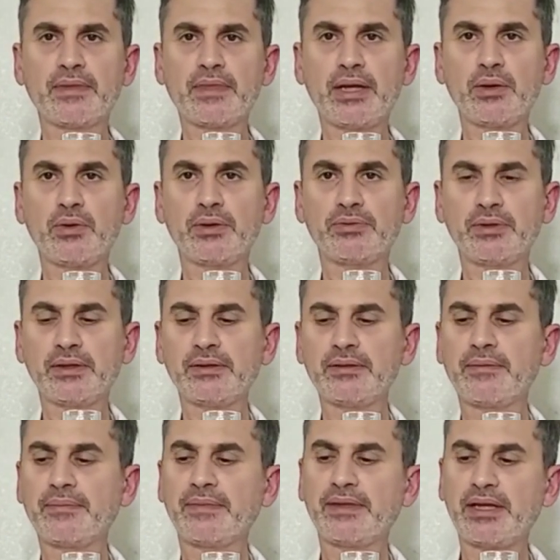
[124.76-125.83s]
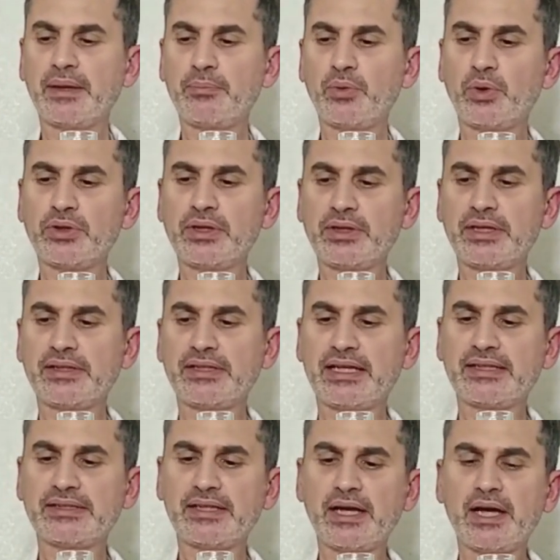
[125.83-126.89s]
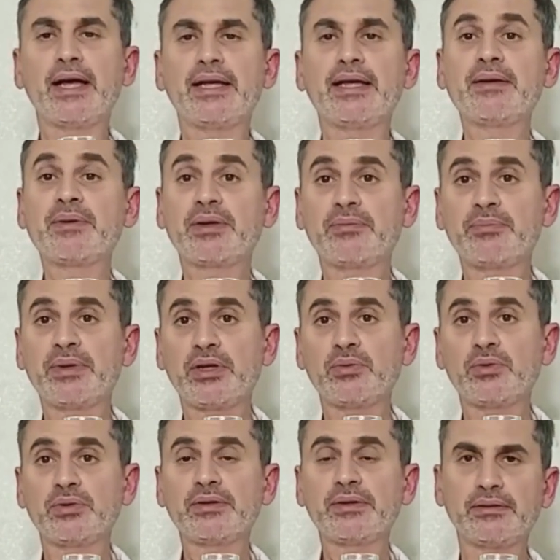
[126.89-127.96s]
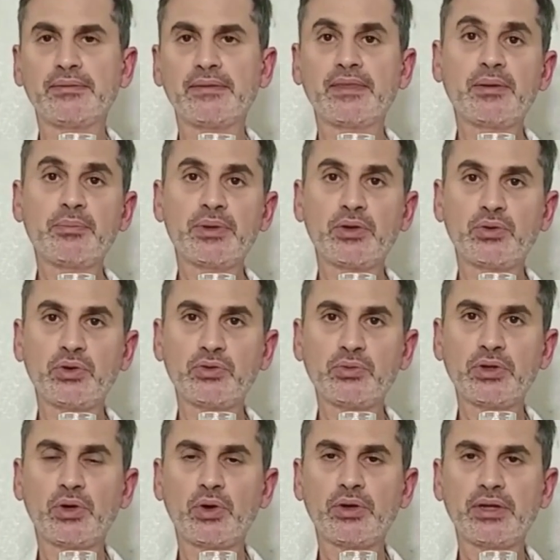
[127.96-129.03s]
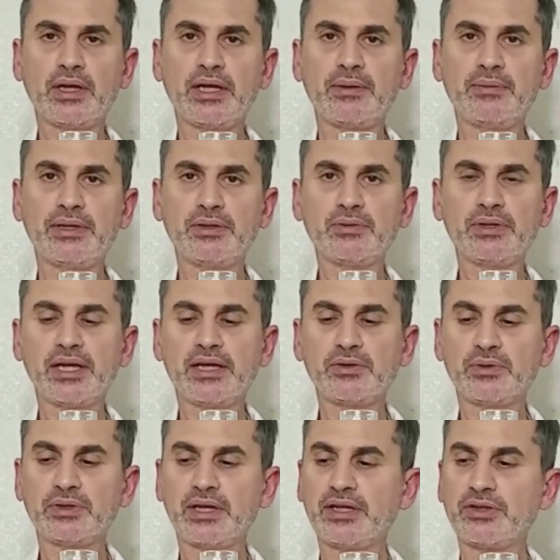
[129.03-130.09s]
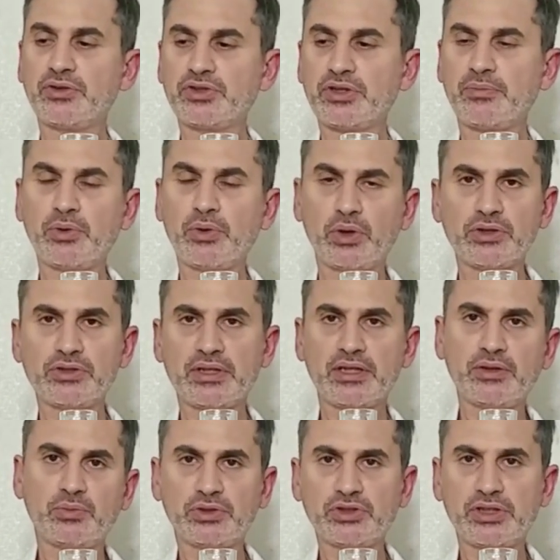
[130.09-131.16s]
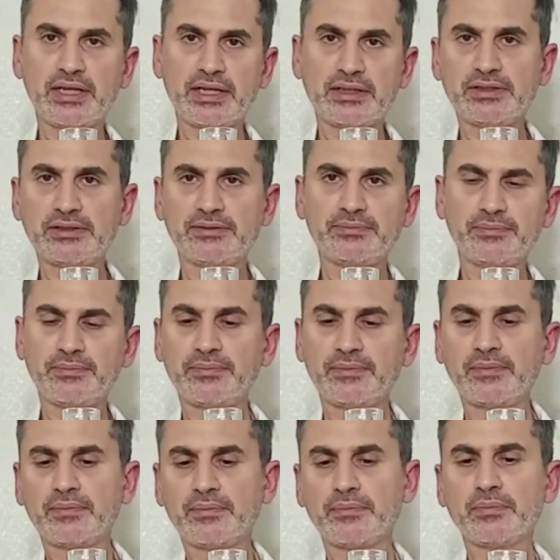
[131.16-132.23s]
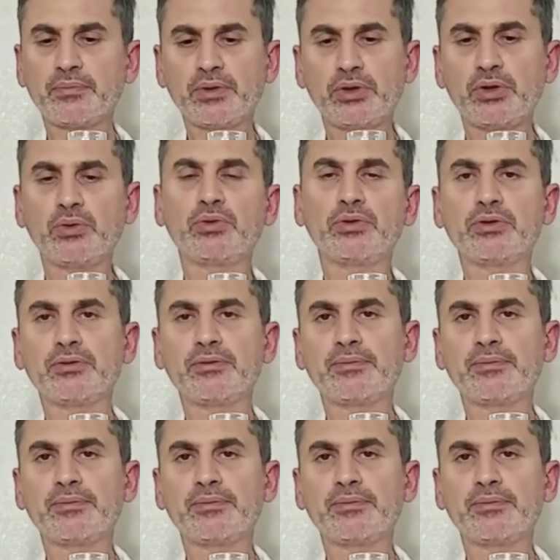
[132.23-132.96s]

However, tap water contains a high level of minerals. The minerals we call lime can react with hydrogen peroxide, which can reduce